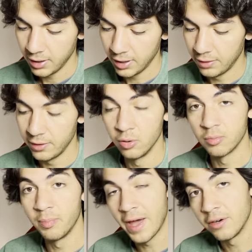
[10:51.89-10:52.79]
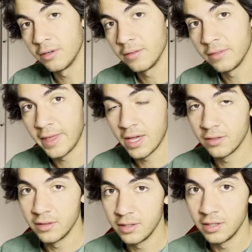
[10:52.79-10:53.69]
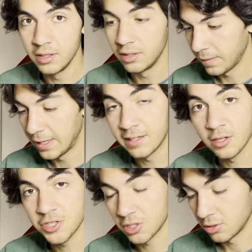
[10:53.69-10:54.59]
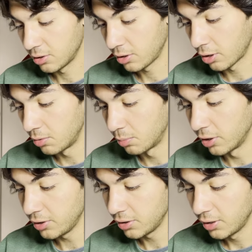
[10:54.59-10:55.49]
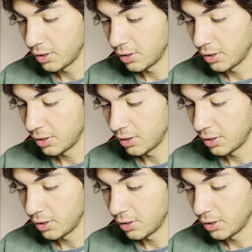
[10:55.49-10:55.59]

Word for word: and they look better than the English counterpart